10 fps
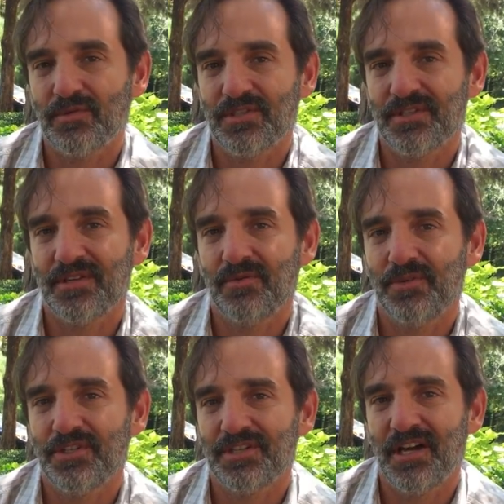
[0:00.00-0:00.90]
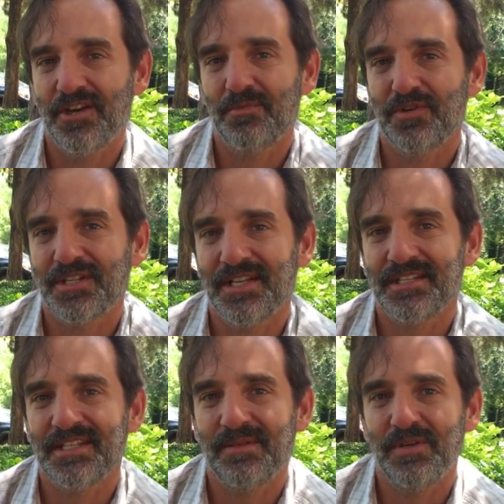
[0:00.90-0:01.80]
which is 100%
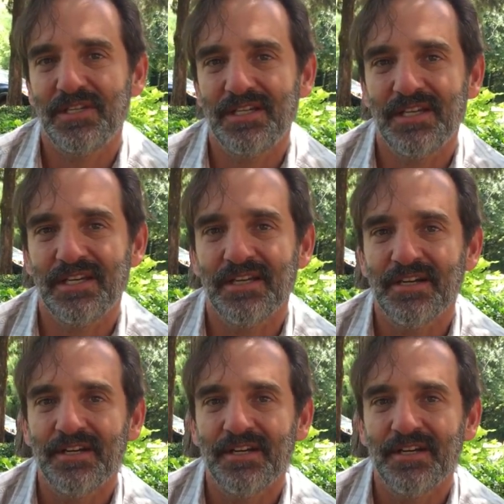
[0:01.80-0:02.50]
CBD.